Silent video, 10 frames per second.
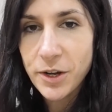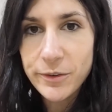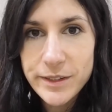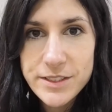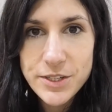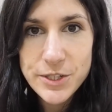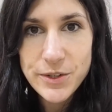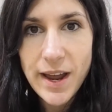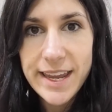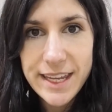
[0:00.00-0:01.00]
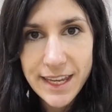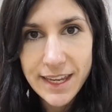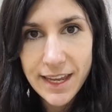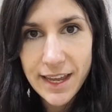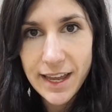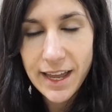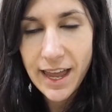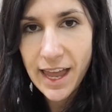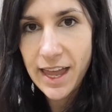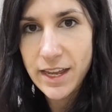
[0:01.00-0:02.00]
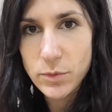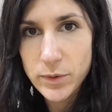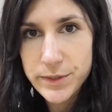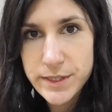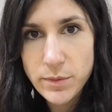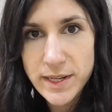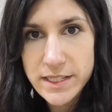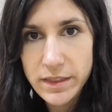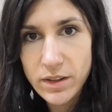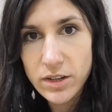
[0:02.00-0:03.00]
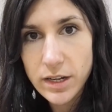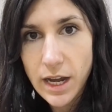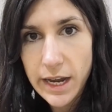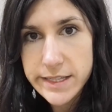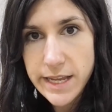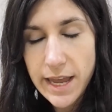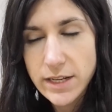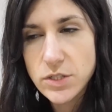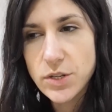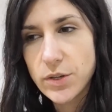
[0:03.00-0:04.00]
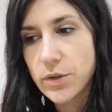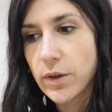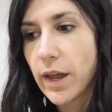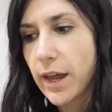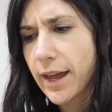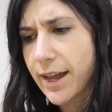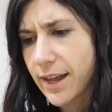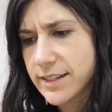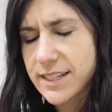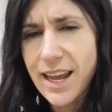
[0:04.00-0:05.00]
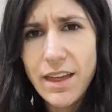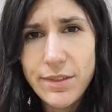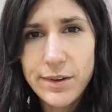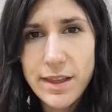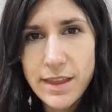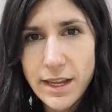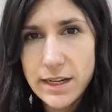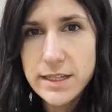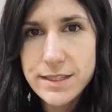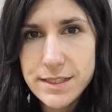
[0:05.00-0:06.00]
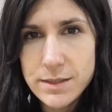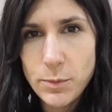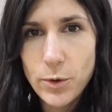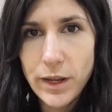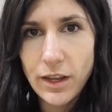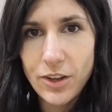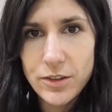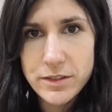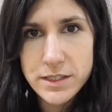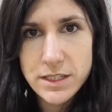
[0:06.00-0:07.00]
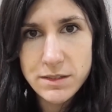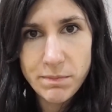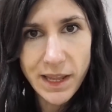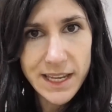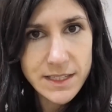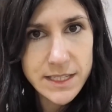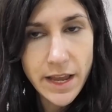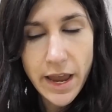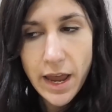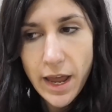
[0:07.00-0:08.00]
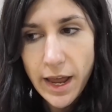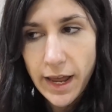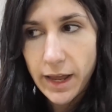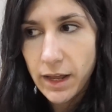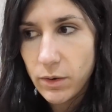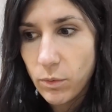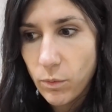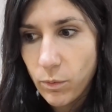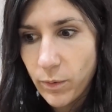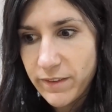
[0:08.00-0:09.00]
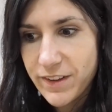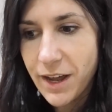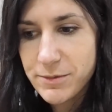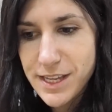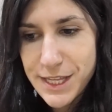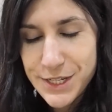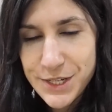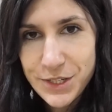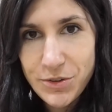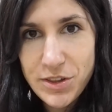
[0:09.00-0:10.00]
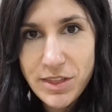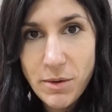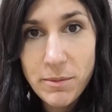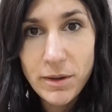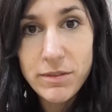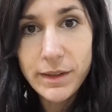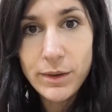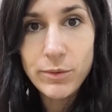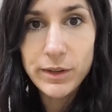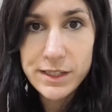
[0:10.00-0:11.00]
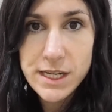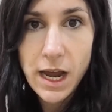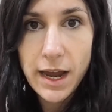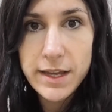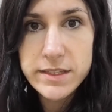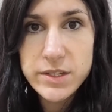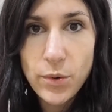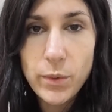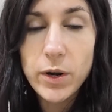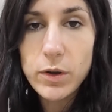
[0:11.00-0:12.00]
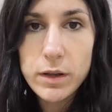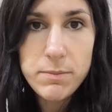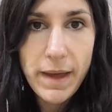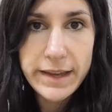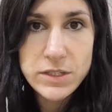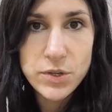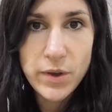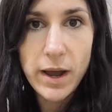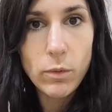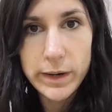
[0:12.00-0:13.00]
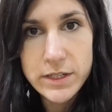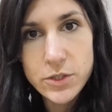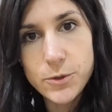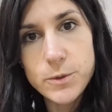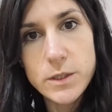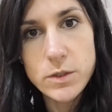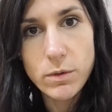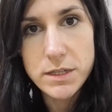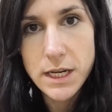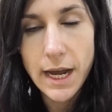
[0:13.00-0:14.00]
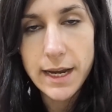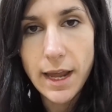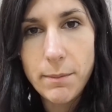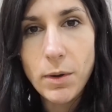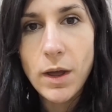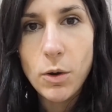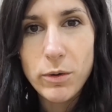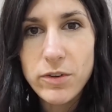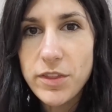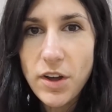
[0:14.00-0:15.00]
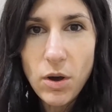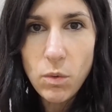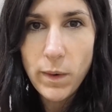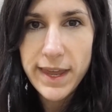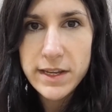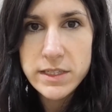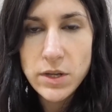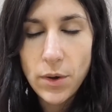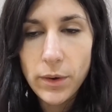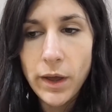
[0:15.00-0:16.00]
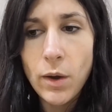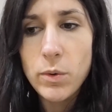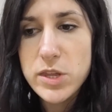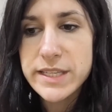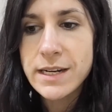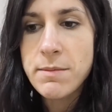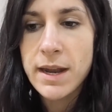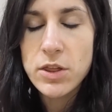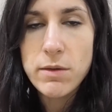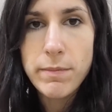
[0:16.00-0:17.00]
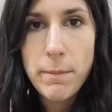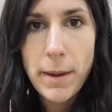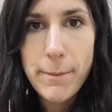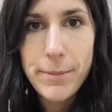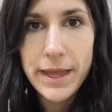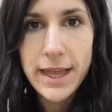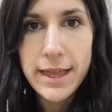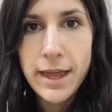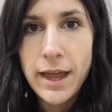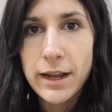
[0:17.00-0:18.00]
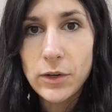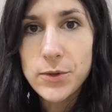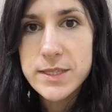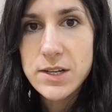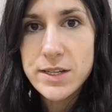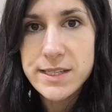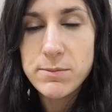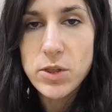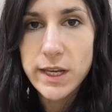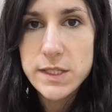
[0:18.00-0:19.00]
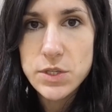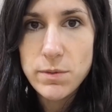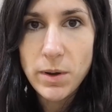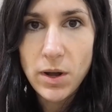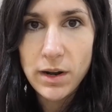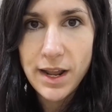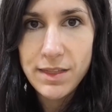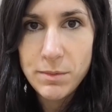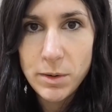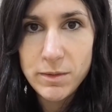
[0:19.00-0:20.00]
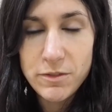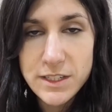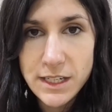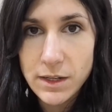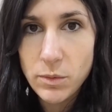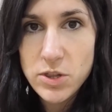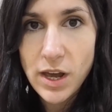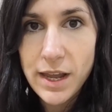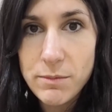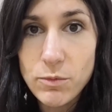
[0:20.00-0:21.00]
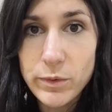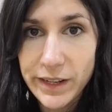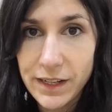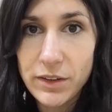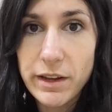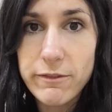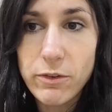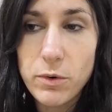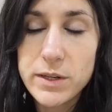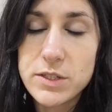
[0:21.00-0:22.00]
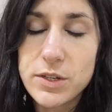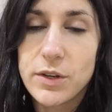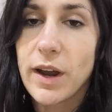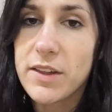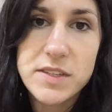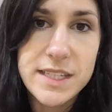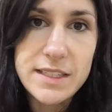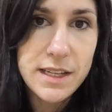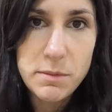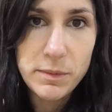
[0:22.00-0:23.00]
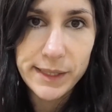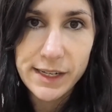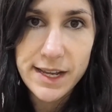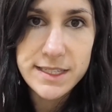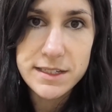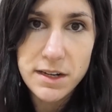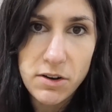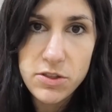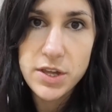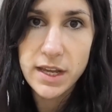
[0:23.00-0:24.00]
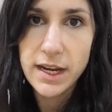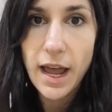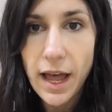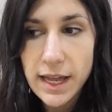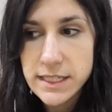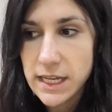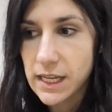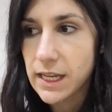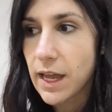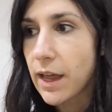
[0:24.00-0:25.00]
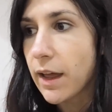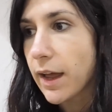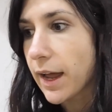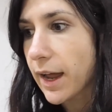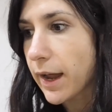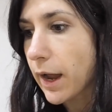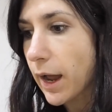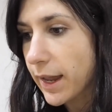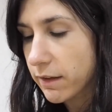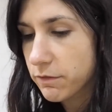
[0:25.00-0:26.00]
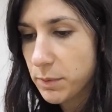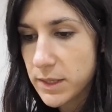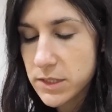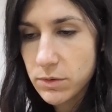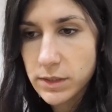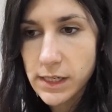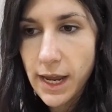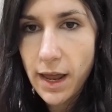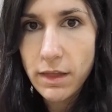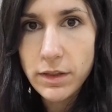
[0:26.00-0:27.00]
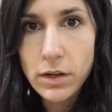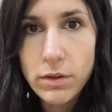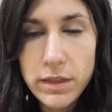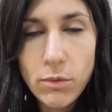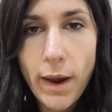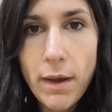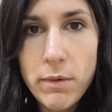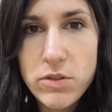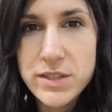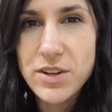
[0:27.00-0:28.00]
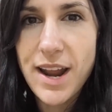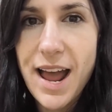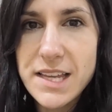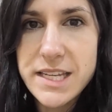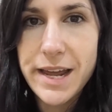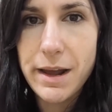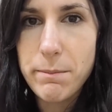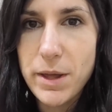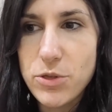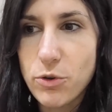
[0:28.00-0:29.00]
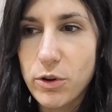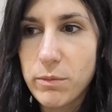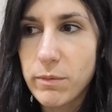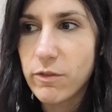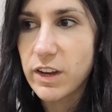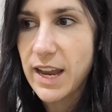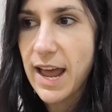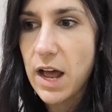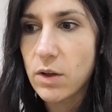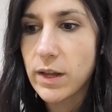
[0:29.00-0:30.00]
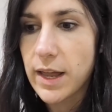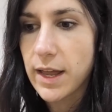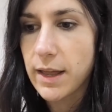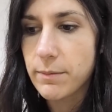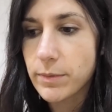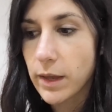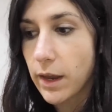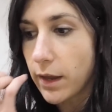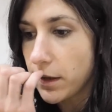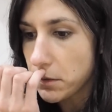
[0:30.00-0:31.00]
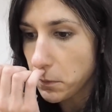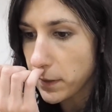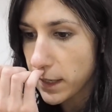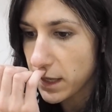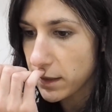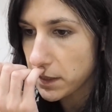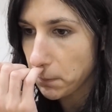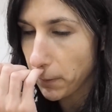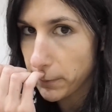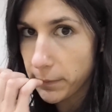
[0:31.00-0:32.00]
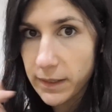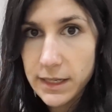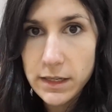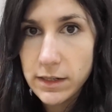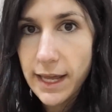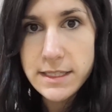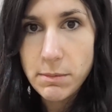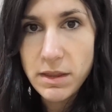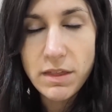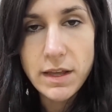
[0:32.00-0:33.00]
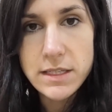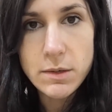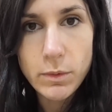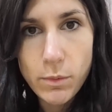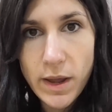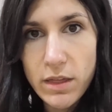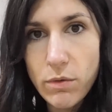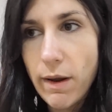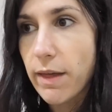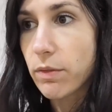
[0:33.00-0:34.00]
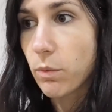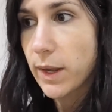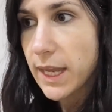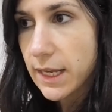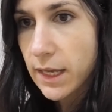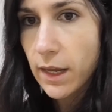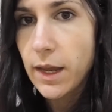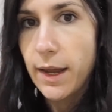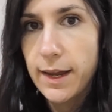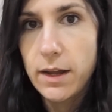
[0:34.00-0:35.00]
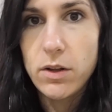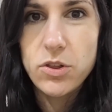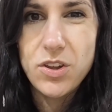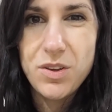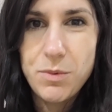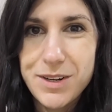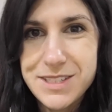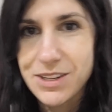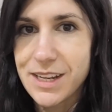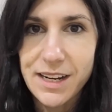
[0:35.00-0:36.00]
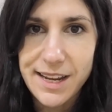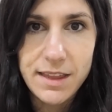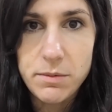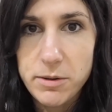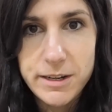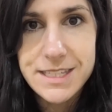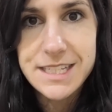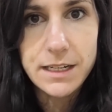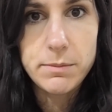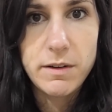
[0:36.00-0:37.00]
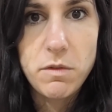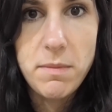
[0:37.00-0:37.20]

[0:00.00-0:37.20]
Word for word: going to Ikea and we also went to The Good Guys and to uh, Decathlon, I think it is, sporting goods place uh, we've come to the conclusion that we're both feeling really tired so we're not going back to our rental to do all the tidy up we've got the whole week so we're just going to manage it bit by bit Luke's got some chicken soup on at the moment for dinner which I'm really looking forward to I just think it's going to be really nice and nourishing and hearty uh, I have been sorting out the clothing rack we've just got it outside our bedroom for now um, with probably like some of the things that we'll wear throughout the week. Uh, I'll show you what it's looking like at the moment. It's still a bit of a